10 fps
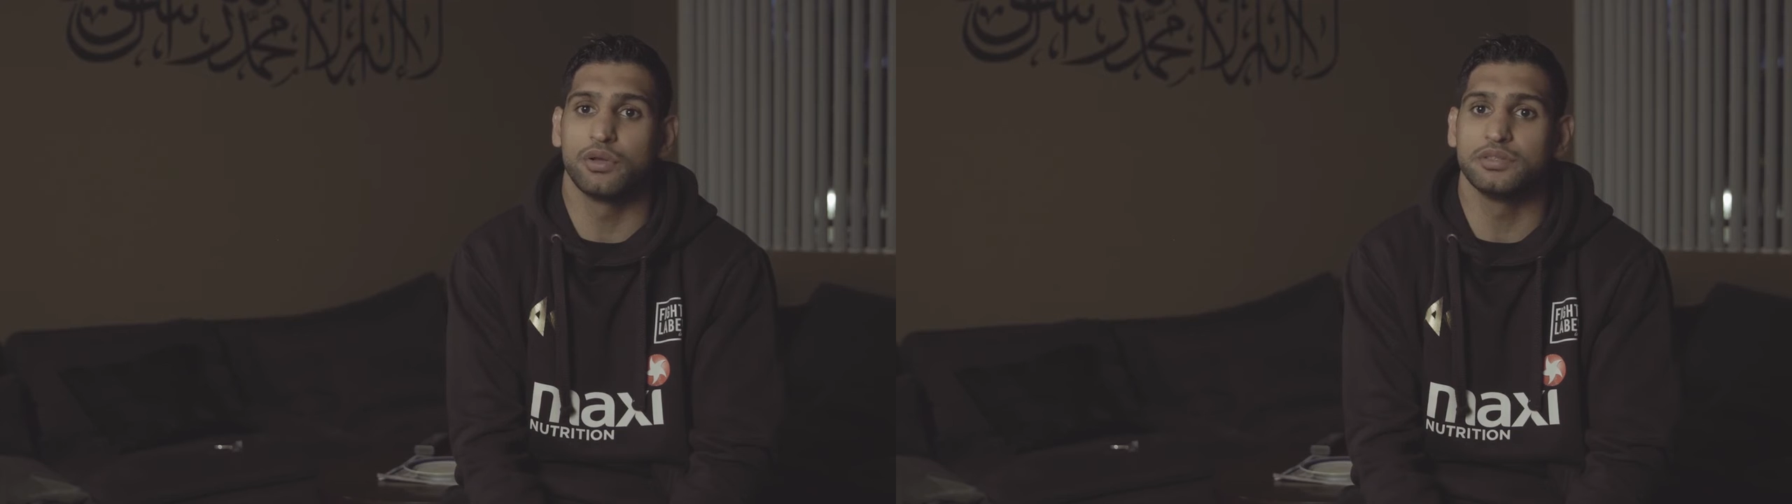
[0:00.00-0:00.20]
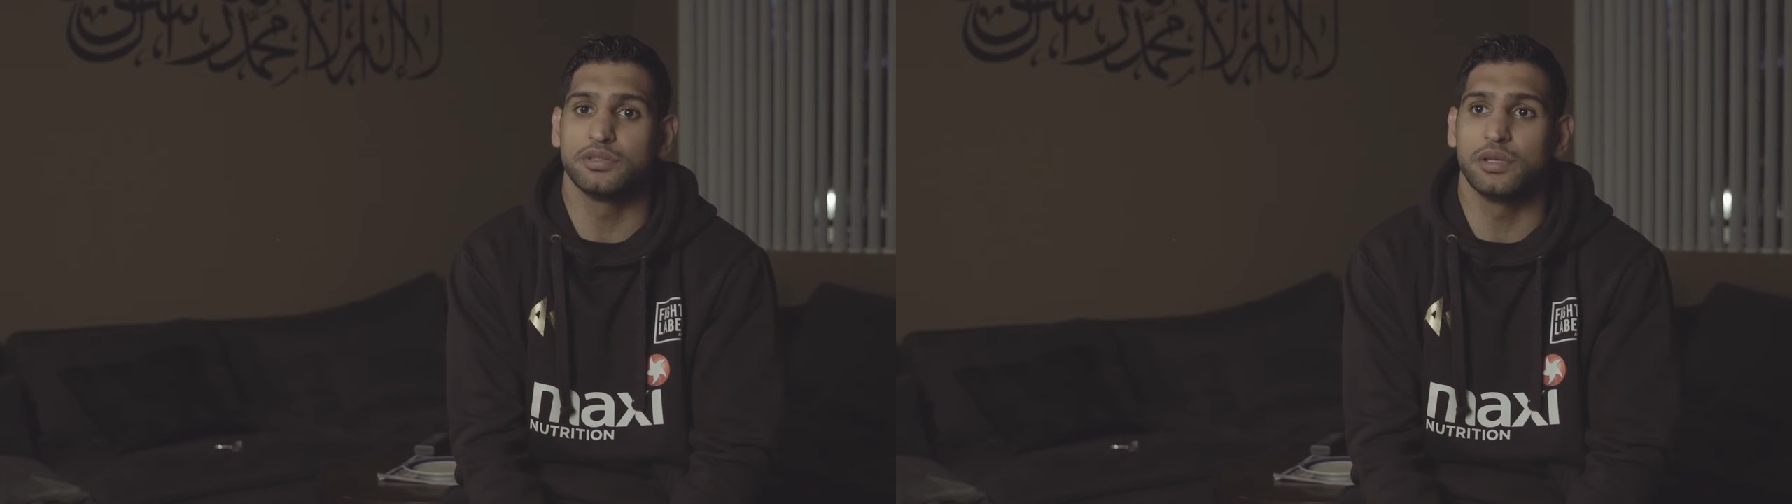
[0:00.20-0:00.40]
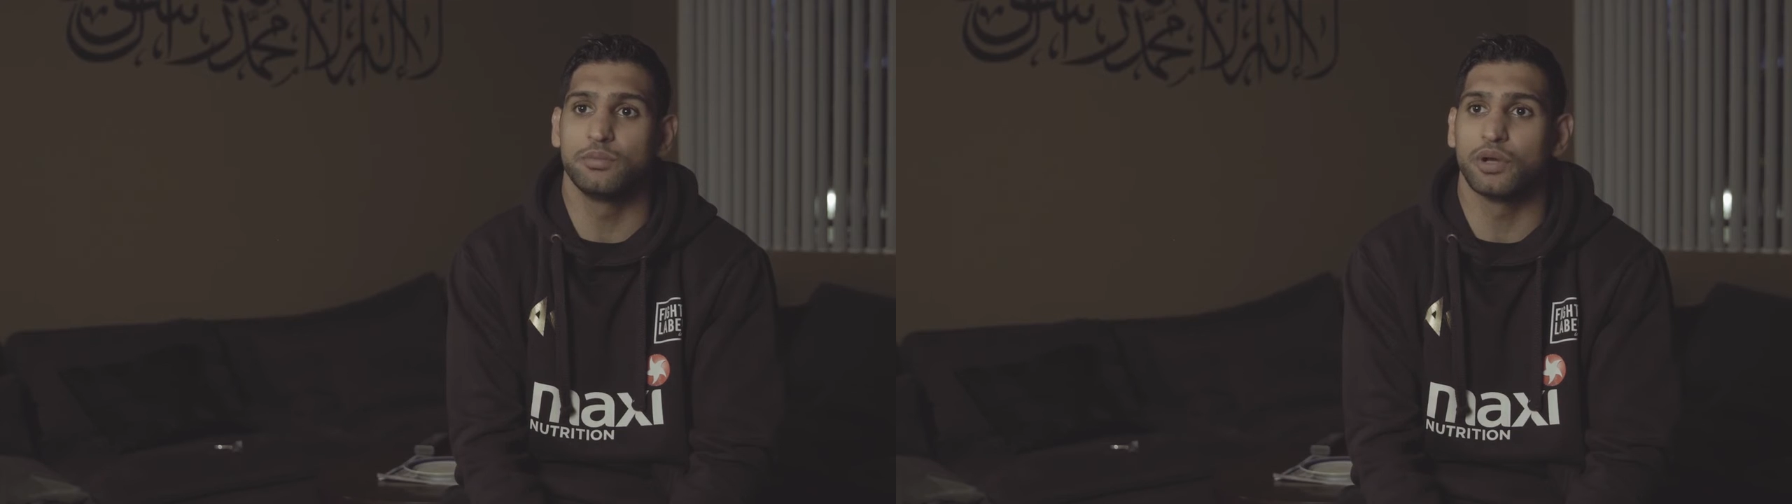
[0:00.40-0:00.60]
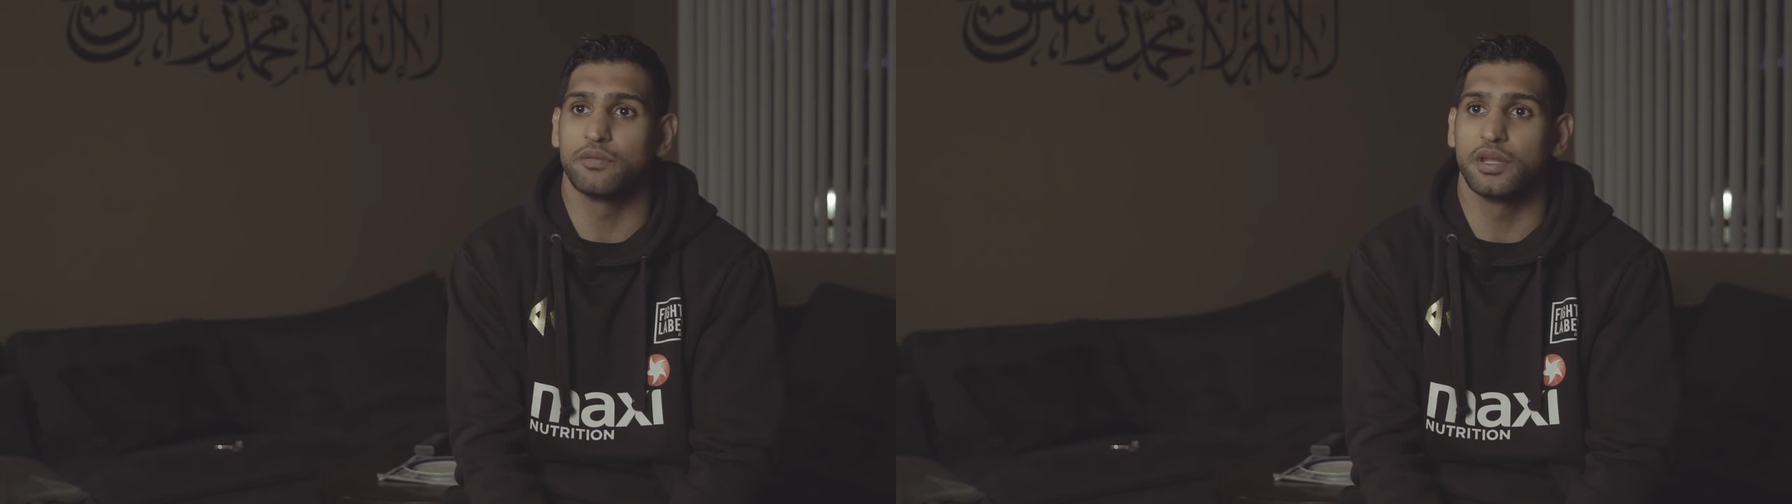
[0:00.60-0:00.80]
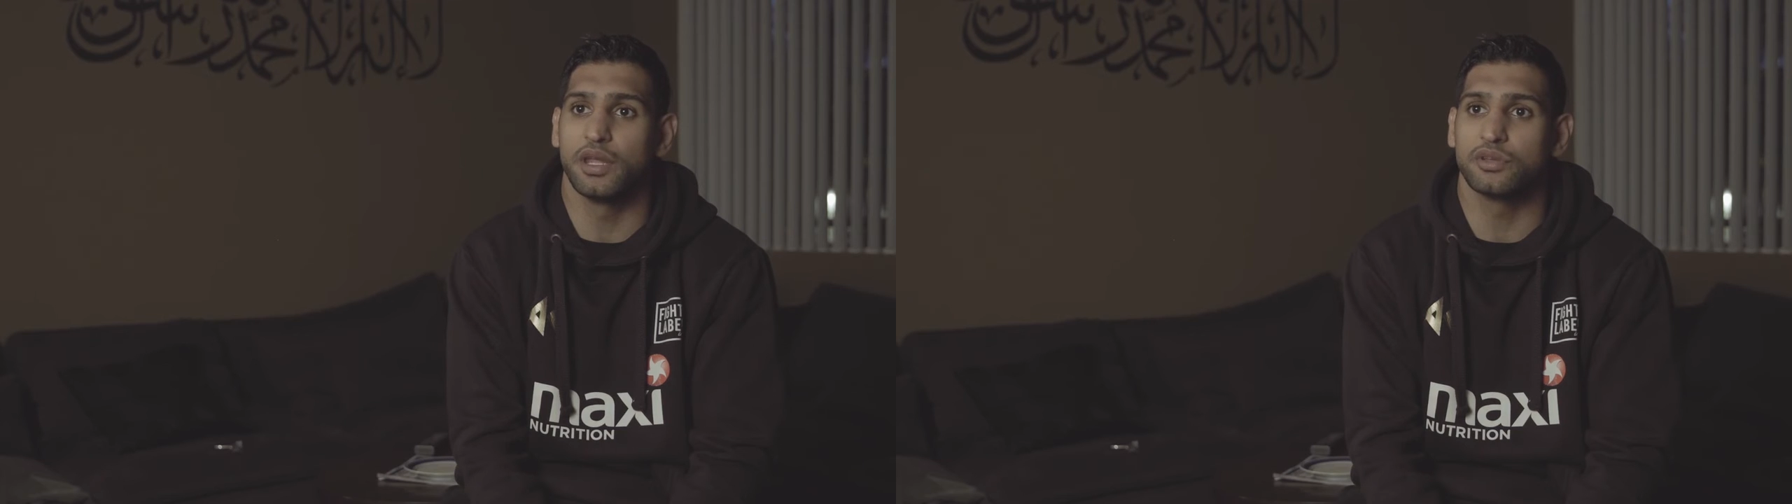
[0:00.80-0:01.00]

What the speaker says: or his team to have any